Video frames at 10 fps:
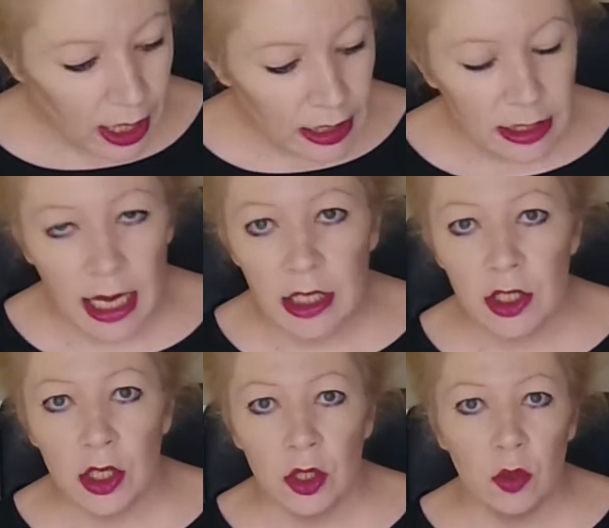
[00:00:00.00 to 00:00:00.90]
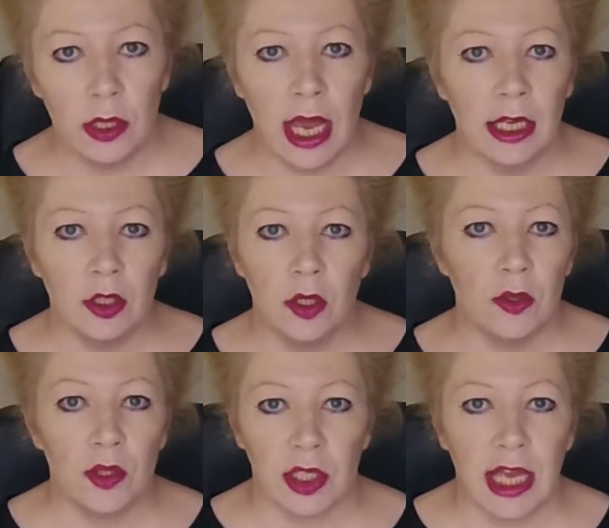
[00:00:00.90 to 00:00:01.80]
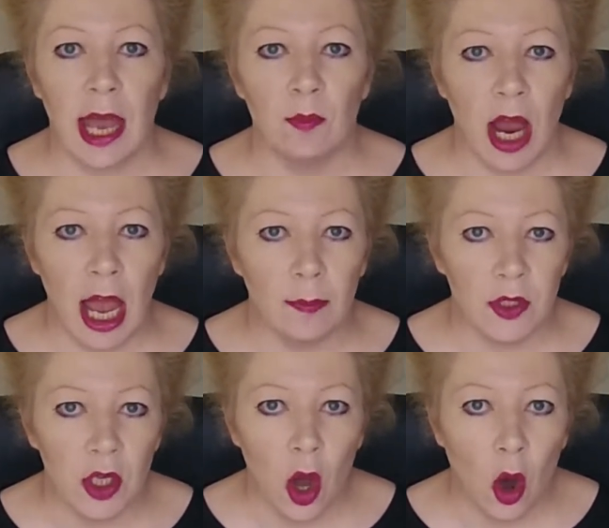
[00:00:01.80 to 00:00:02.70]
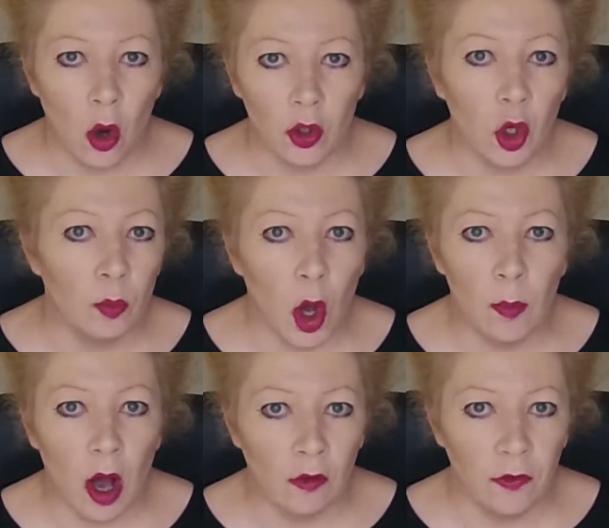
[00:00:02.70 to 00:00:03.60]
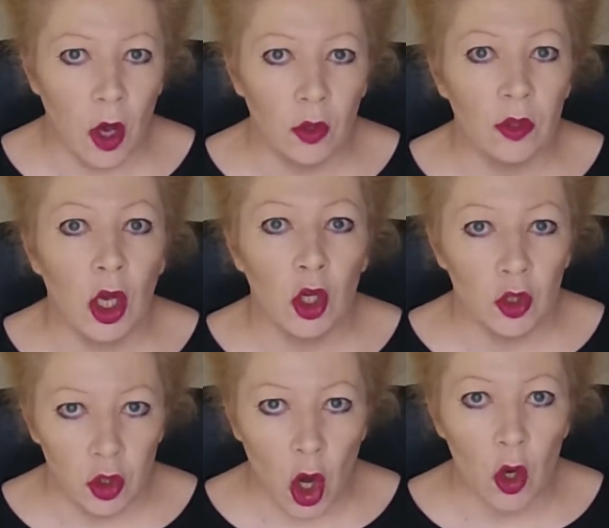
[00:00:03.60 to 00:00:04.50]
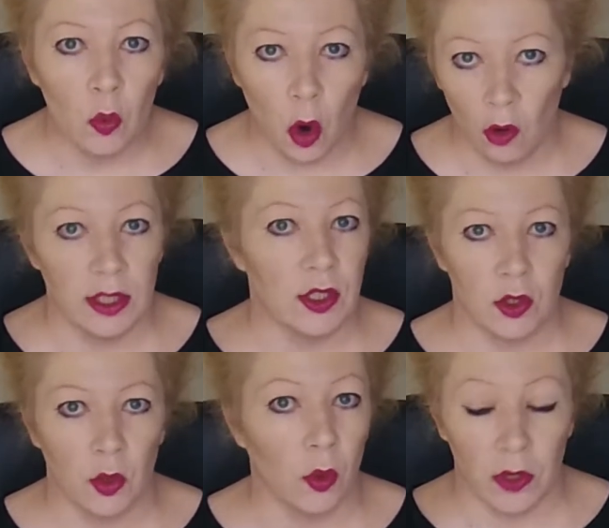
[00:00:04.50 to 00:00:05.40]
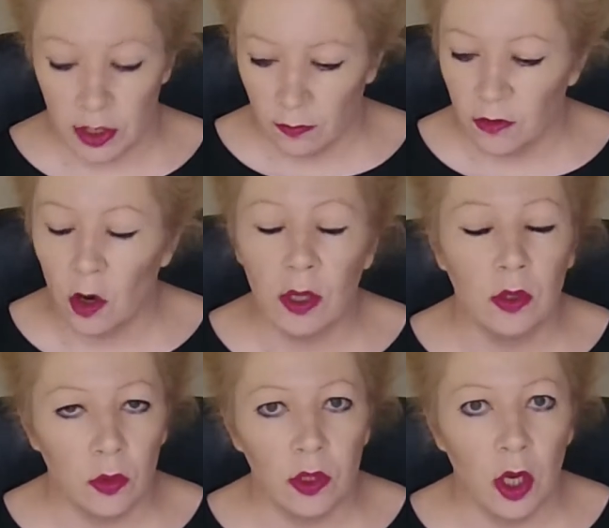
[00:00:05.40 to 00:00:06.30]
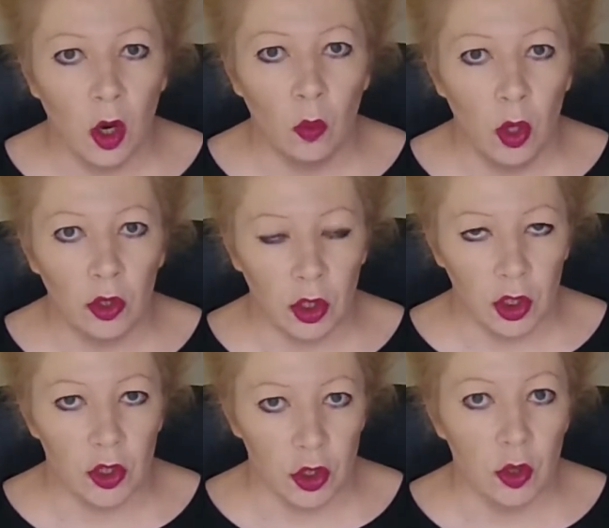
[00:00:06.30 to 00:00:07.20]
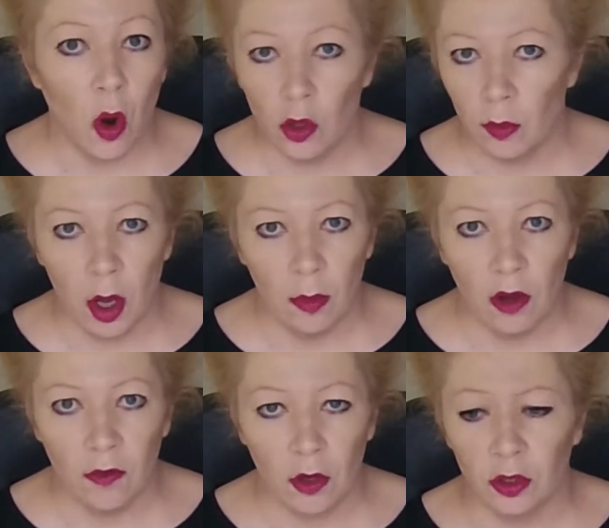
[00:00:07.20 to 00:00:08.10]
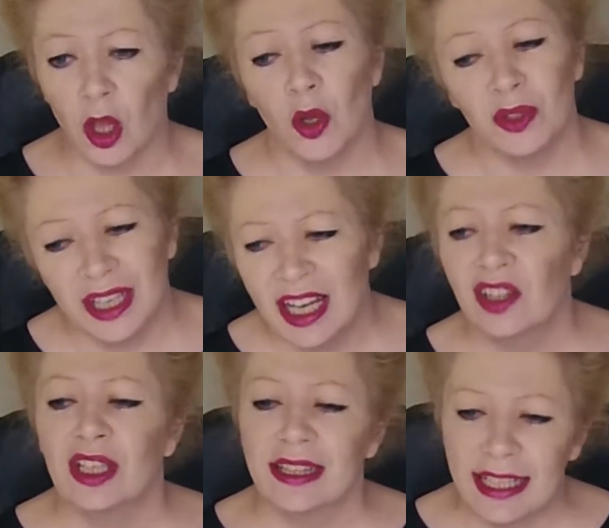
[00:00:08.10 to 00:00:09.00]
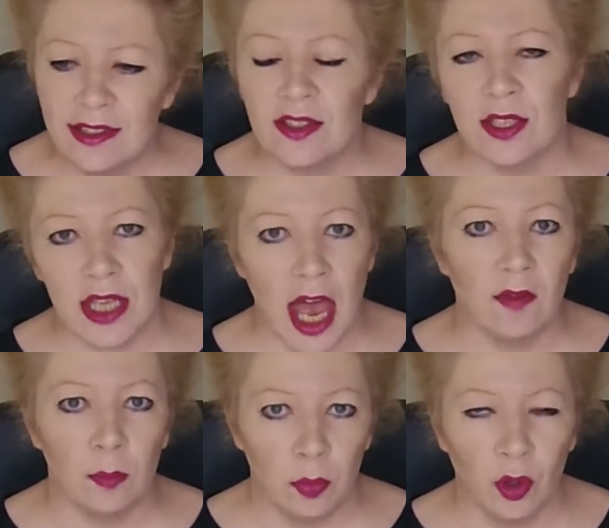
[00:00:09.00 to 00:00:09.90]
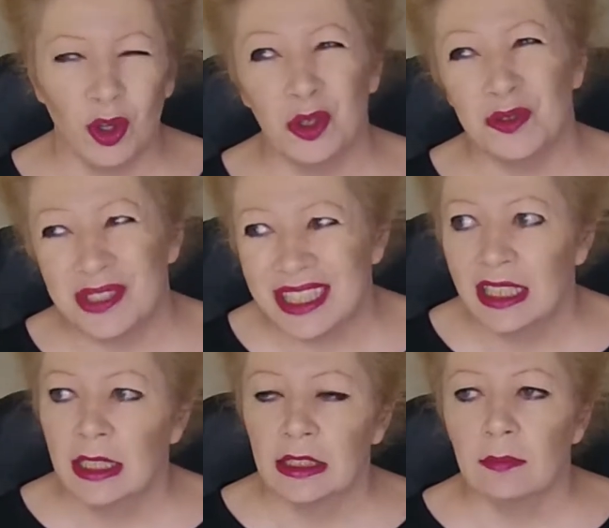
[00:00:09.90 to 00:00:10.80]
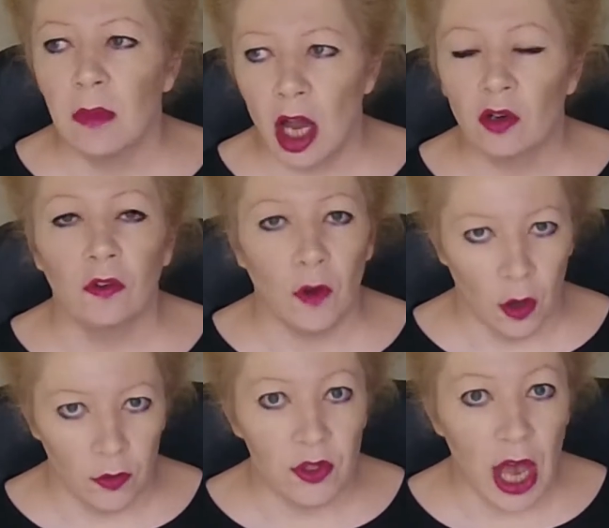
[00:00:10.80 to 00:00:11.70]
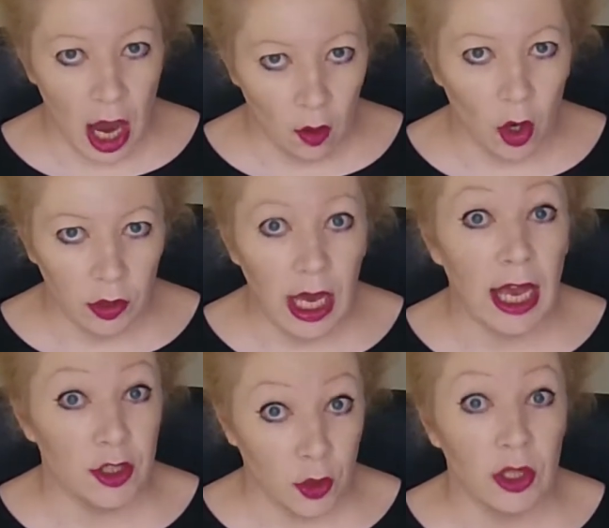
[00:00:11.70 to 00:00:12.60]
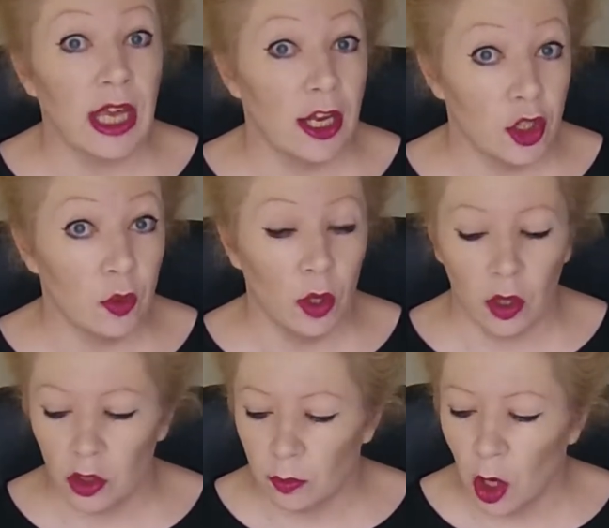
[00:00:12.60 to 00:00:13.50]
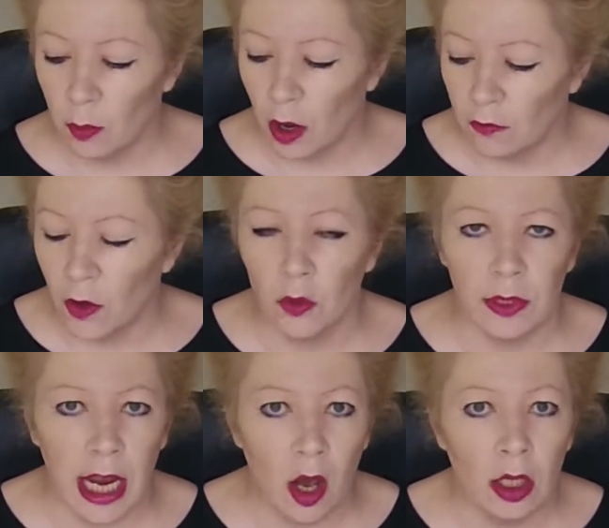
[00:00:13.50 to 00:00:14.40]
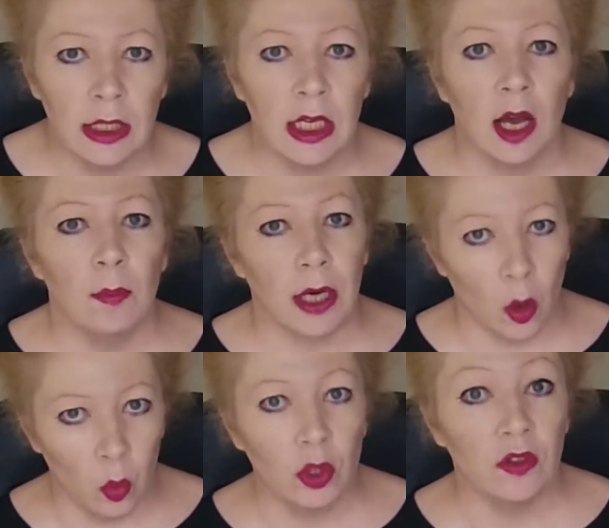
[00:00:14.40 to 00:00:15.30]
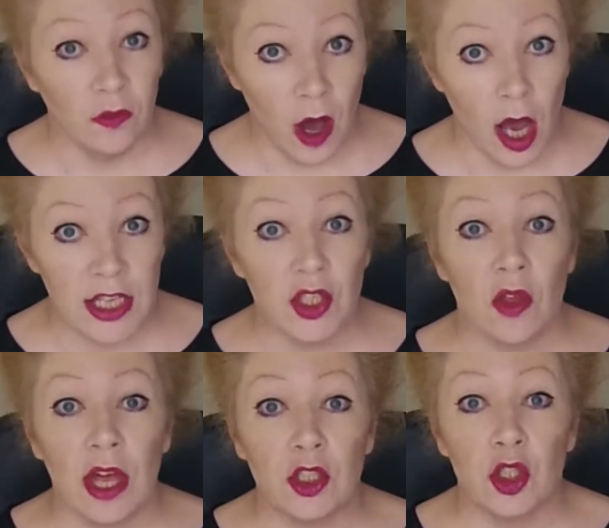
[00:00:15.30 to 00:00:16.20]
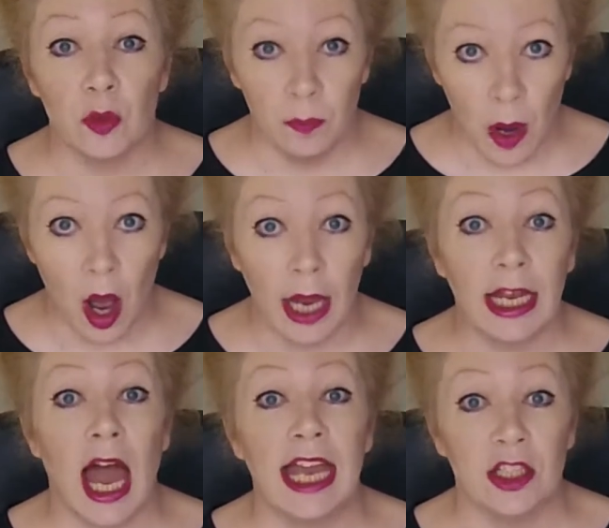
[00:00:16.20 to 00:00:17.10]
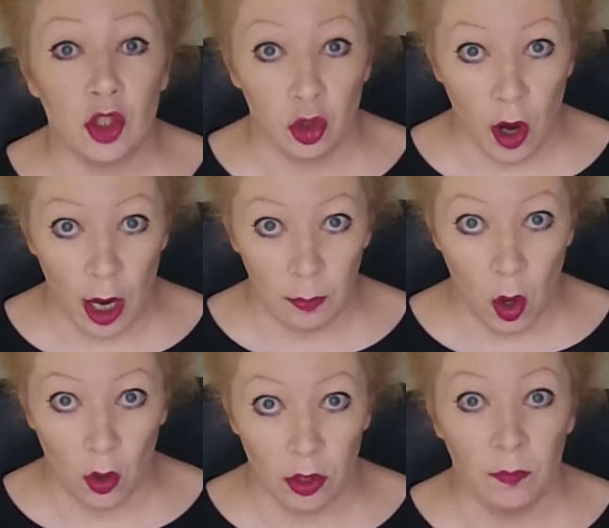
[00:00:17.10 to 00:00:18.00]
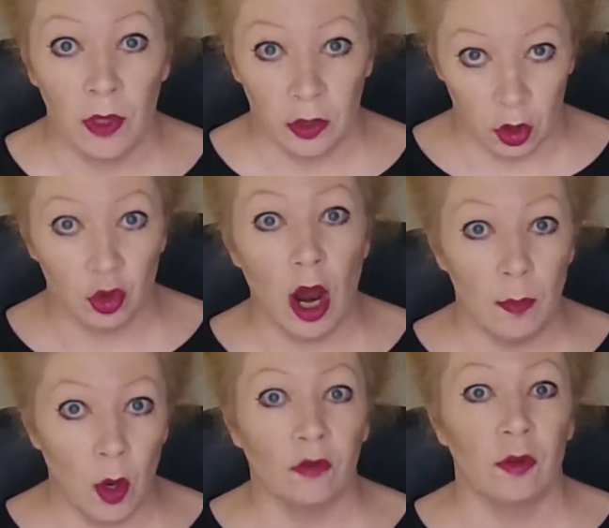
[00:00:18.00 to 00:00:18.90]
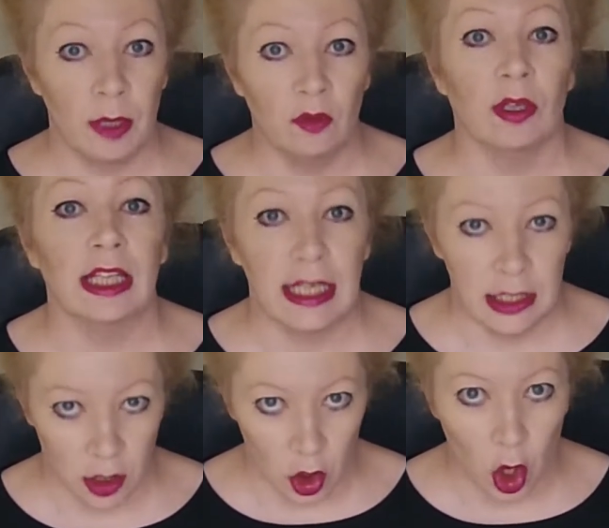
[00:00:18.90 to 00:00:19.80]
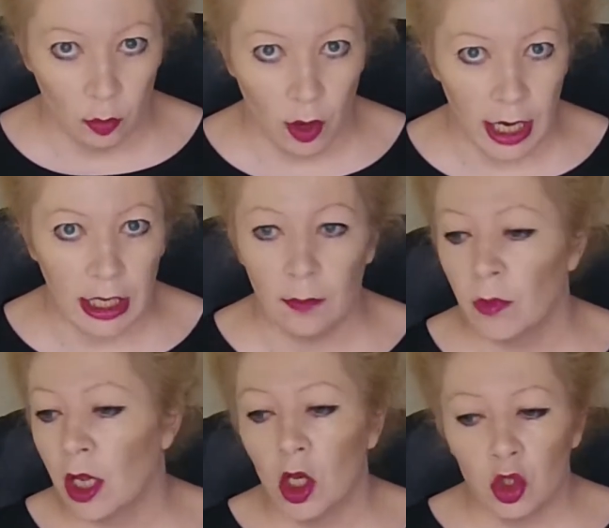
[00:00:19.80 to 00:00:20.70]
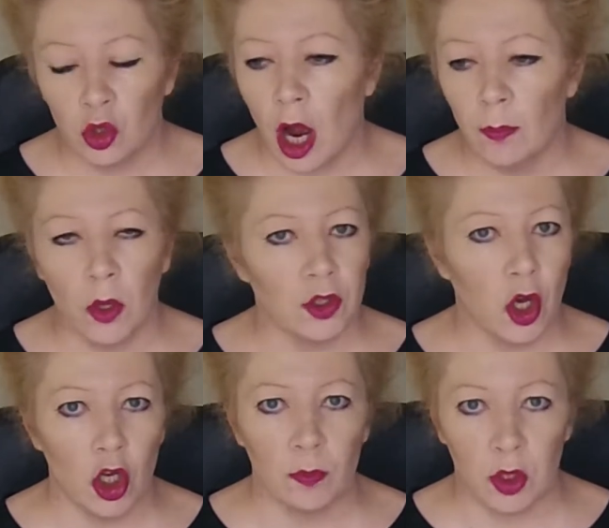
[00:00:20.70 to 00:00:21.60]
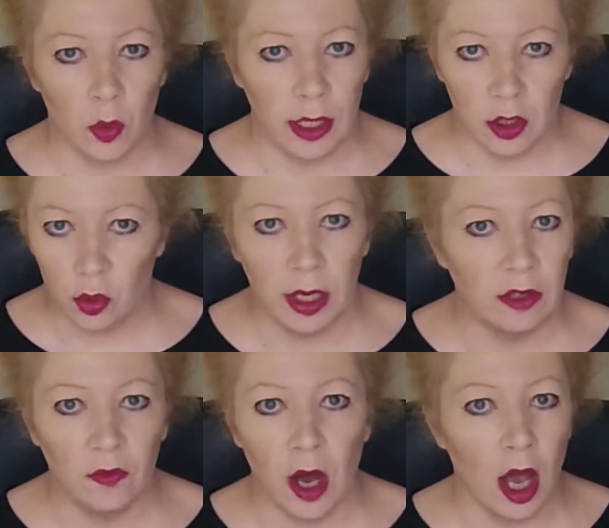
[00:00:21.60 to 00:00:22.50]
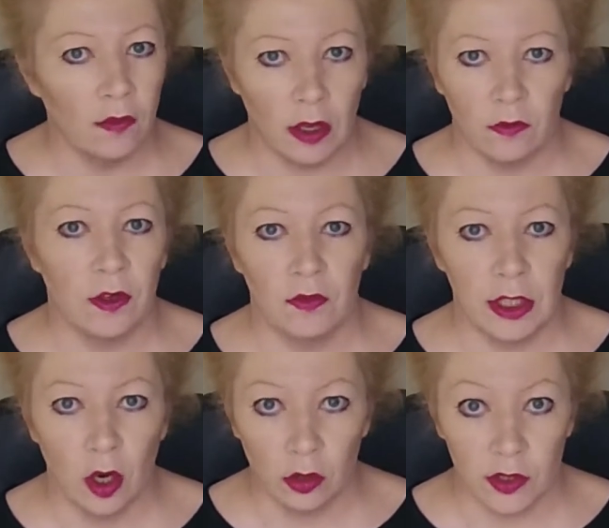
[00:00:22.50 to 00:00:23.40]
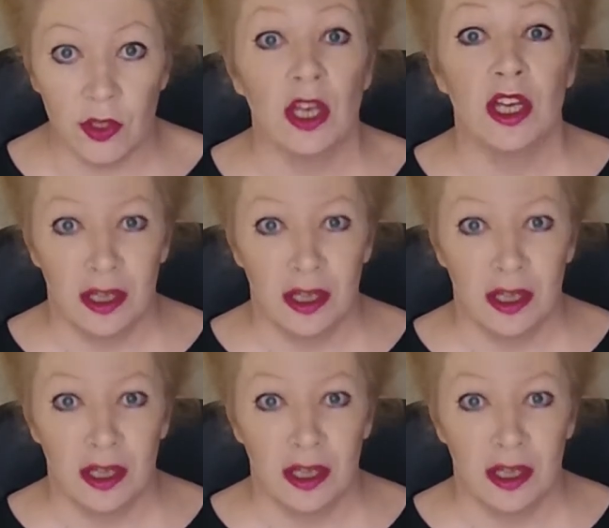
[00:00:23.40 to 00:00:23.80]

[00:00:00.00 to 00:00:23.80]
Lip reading: Yes, you can use the camera apps on your mobile phone, no worries at all. There's some very good work that you can do on the mobile phone alone. The lenses have improved, the microphones are okay, so you can do work on your mobile phone now, but I would advise that you buy a tripod. The tripod for me really is a no-brainer. Tripods cost between $25 and $50.